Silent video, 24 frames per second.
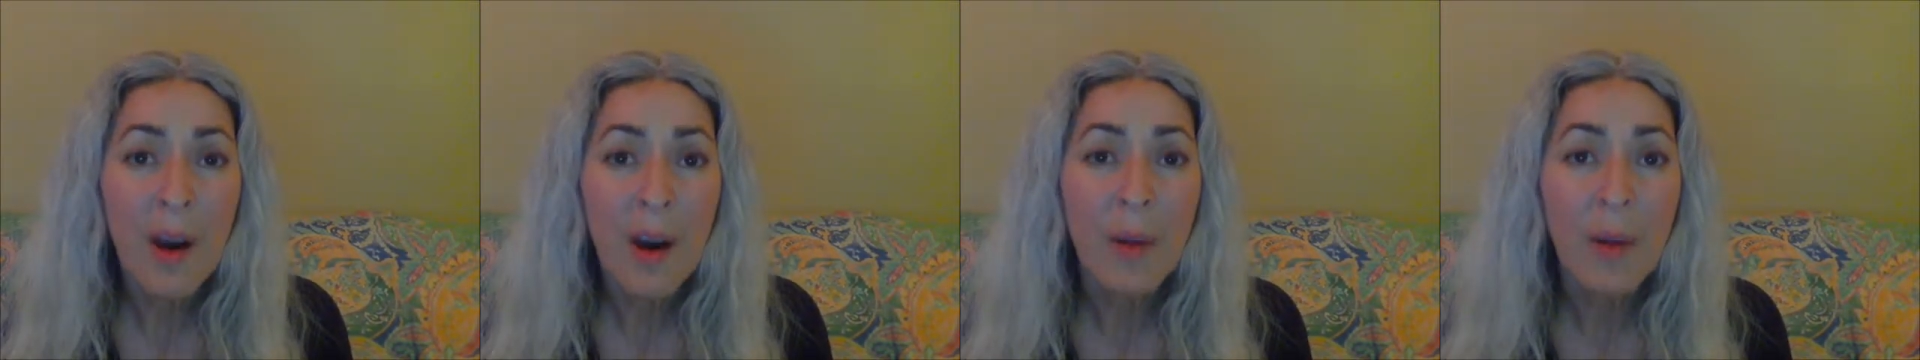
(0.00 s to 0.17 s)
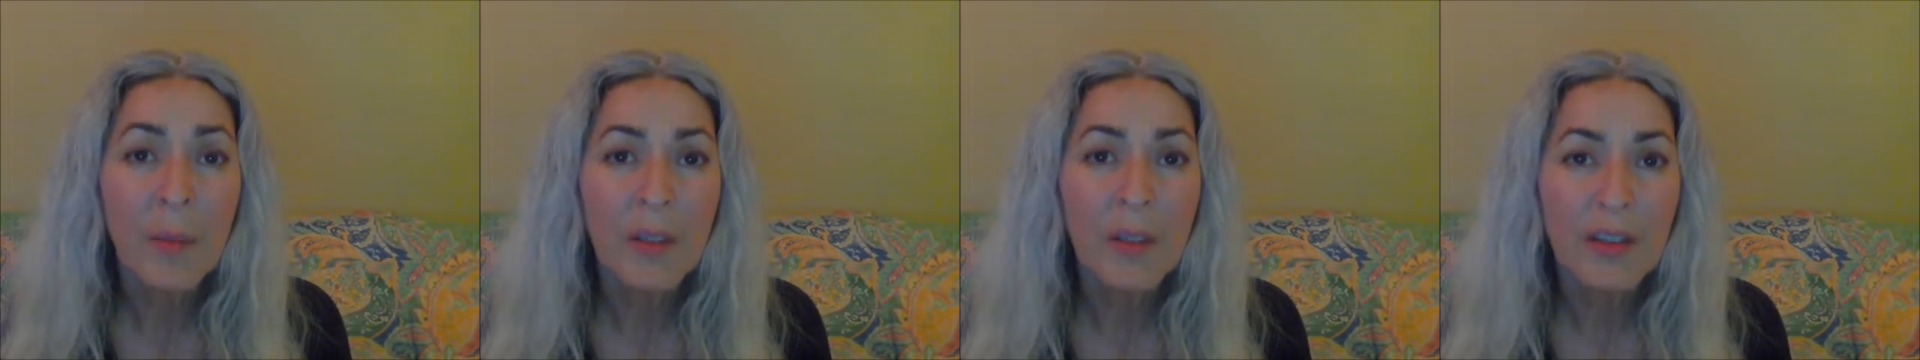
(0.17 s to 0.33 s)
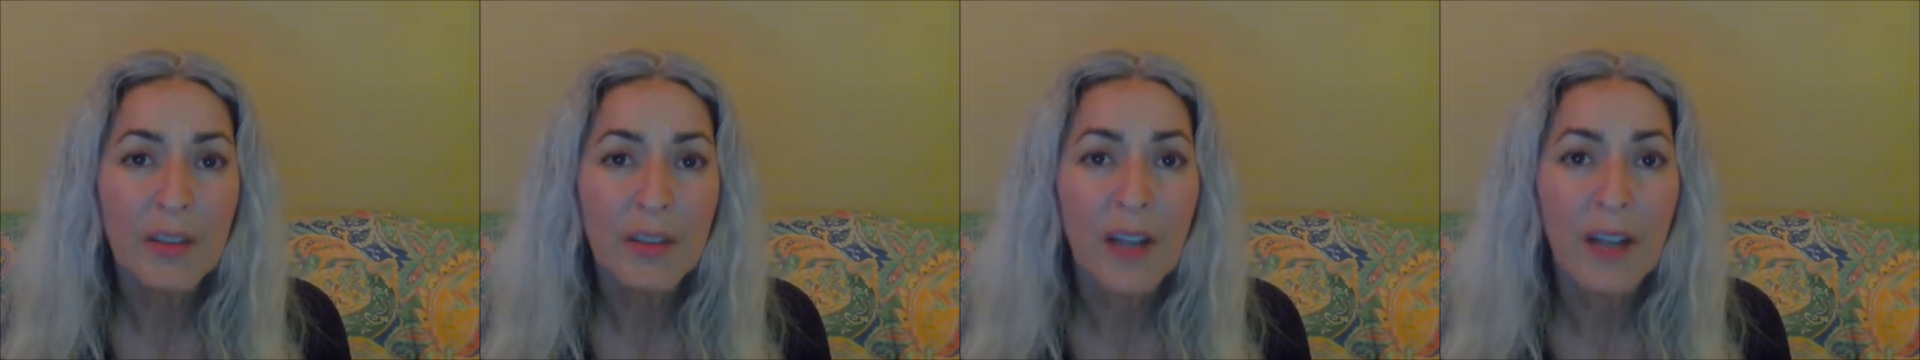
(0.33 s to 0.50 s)
are
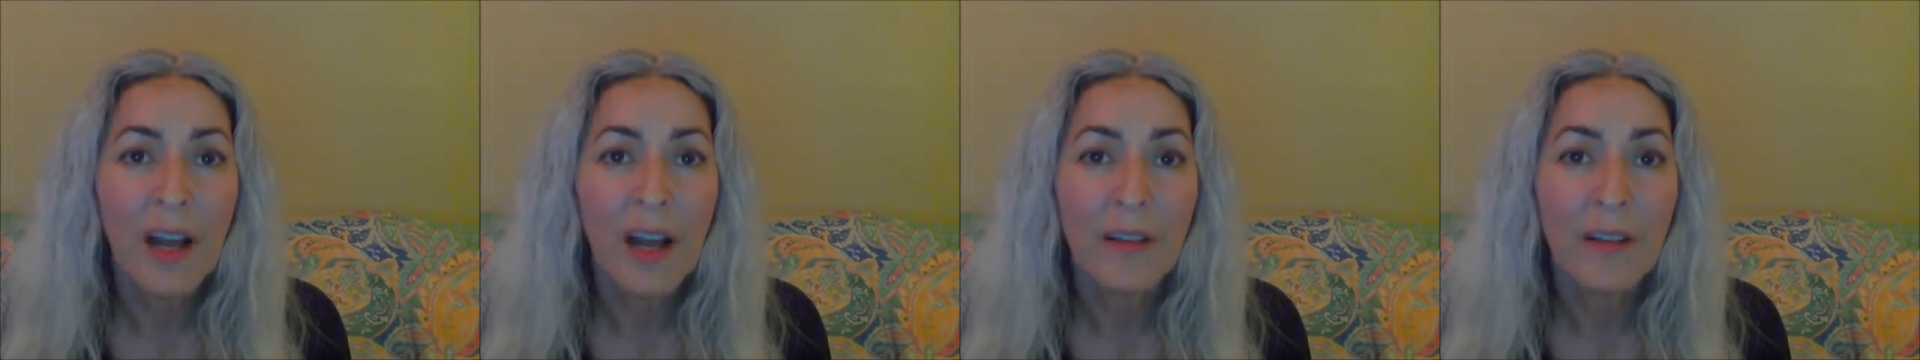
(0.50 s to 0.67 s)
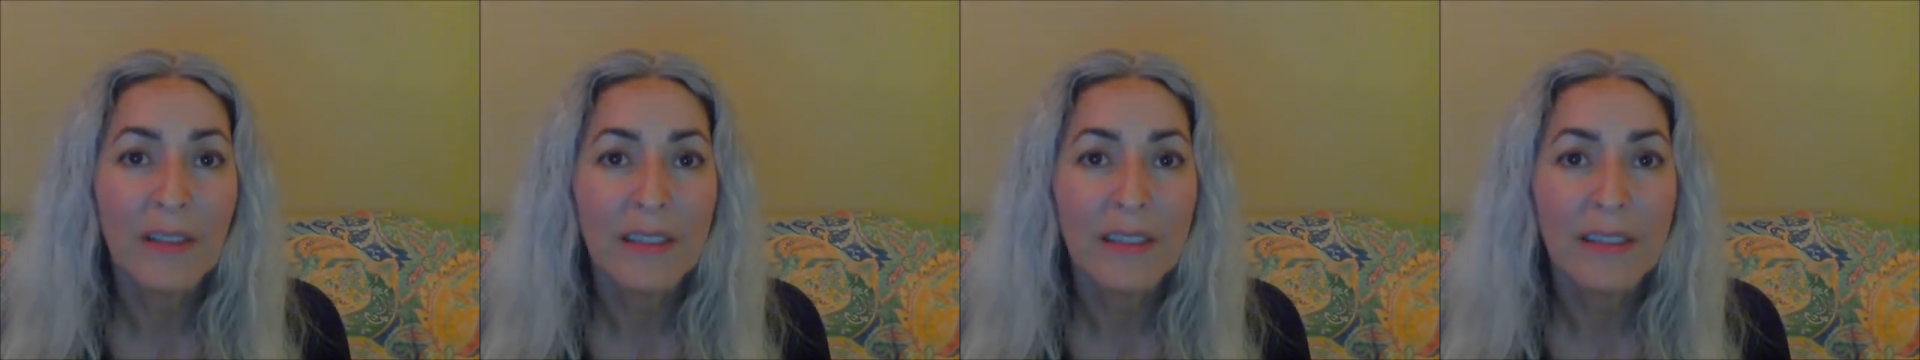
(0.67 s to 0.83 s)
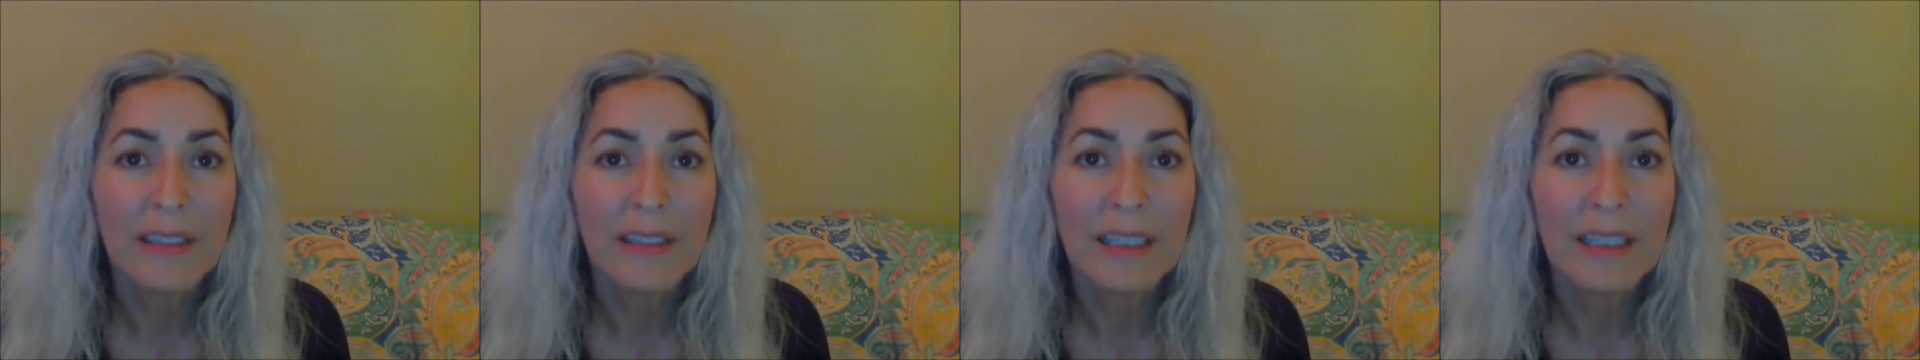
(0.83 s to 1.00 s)
much
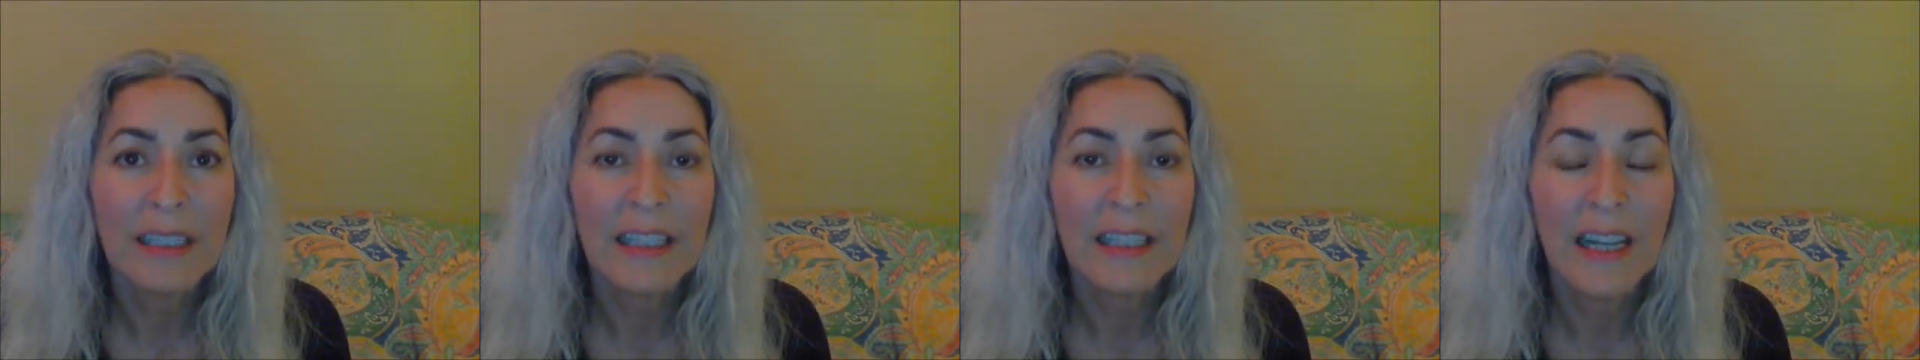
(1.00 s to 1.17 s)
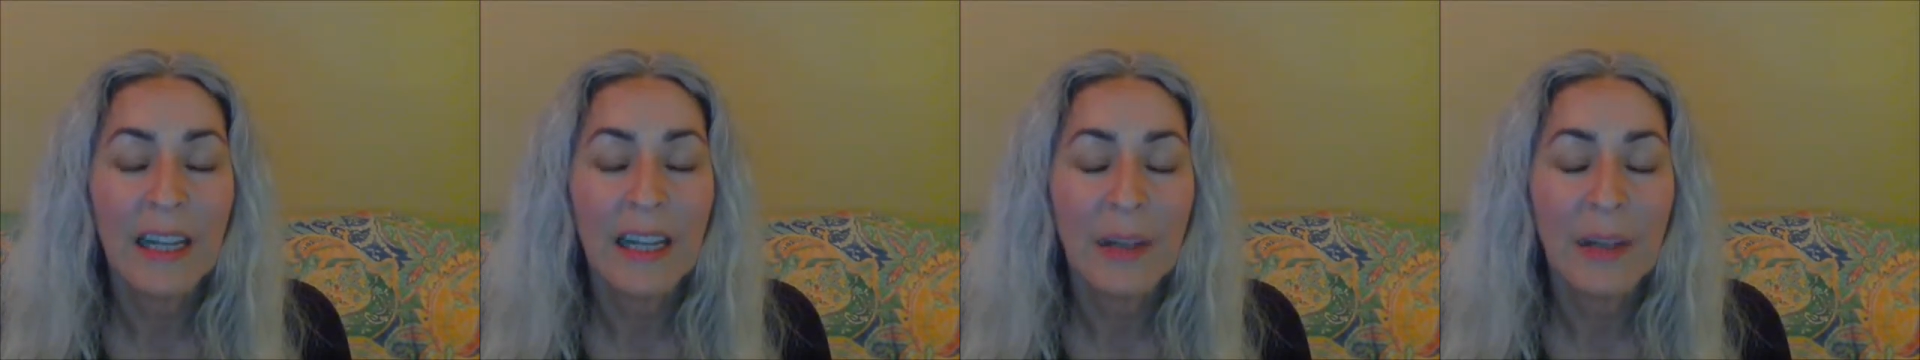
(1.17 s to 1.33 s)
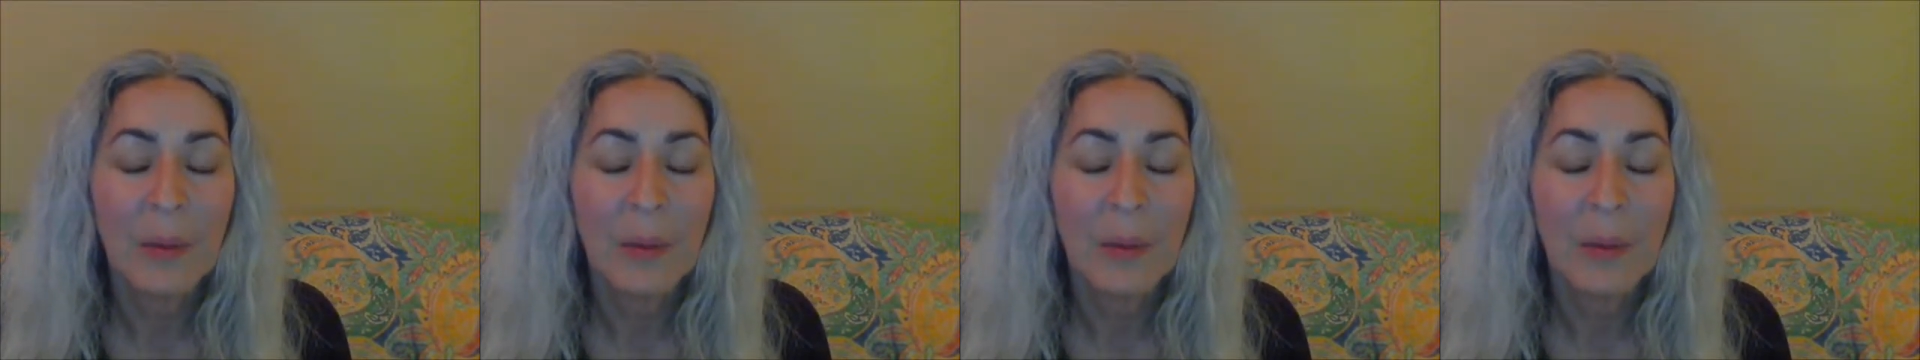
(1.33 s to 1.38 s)
obviously uh,